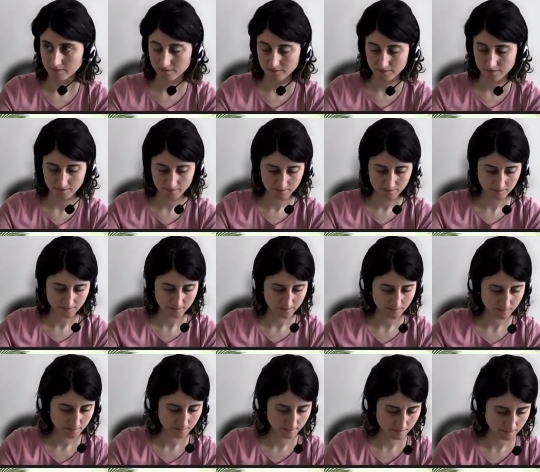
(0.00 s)

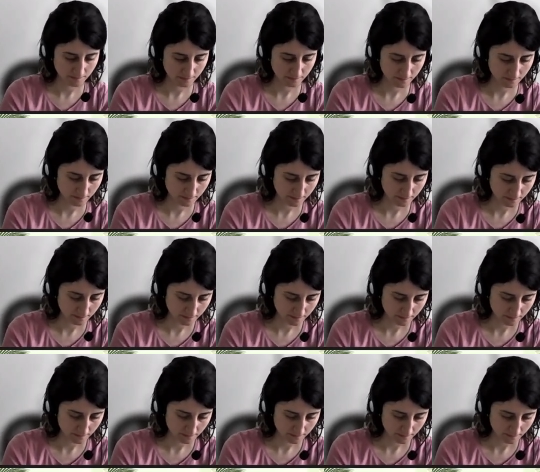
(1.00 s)

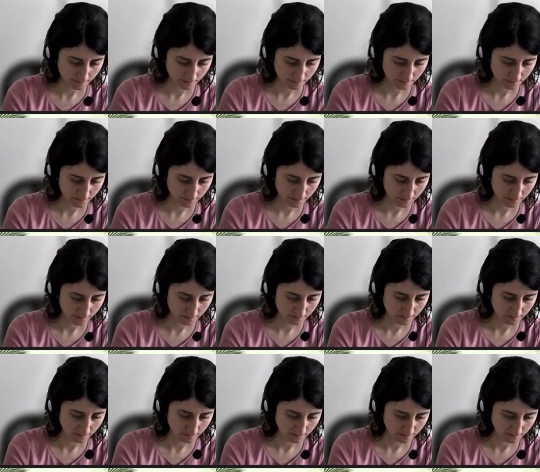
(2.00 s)

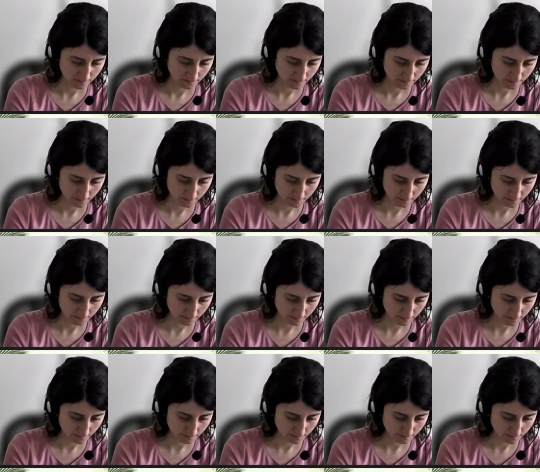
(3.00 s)

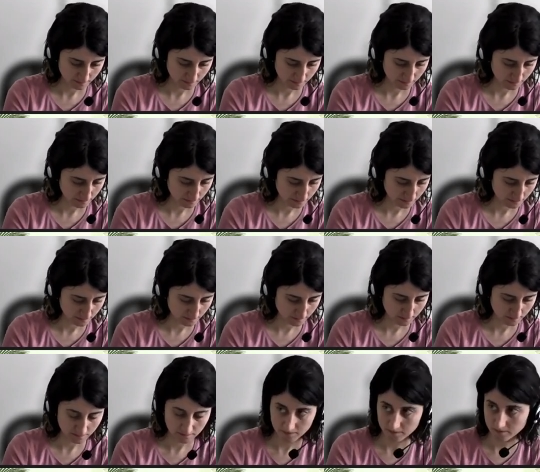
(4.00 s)

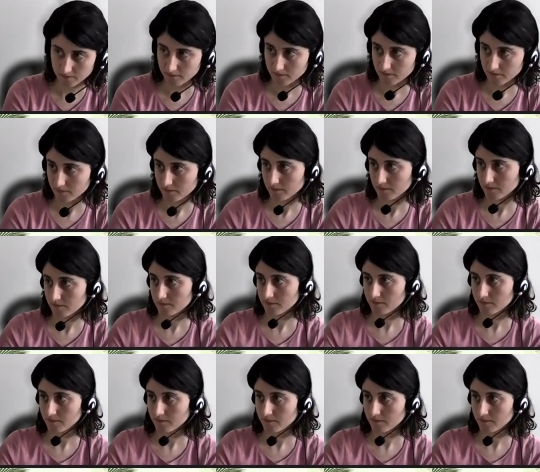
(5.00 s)
[no speech]